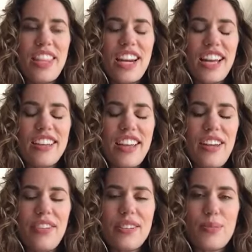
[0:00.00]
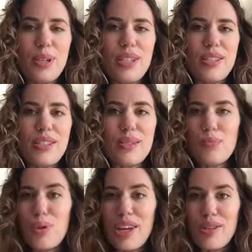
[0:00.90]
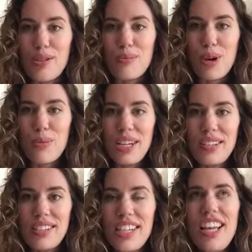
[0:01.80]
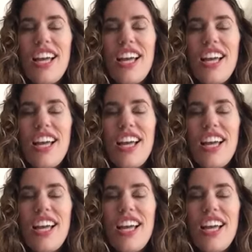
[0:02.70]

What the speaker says: I kind of experienced this breakthrough moment.